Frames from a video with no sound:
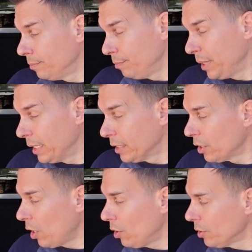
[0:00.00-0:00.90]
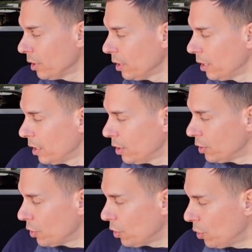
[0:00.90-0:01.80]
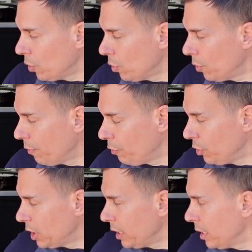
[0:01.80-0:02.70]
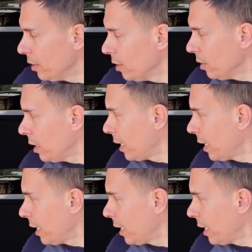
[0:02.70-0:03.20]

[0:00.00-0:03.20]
be installed. So if you see here,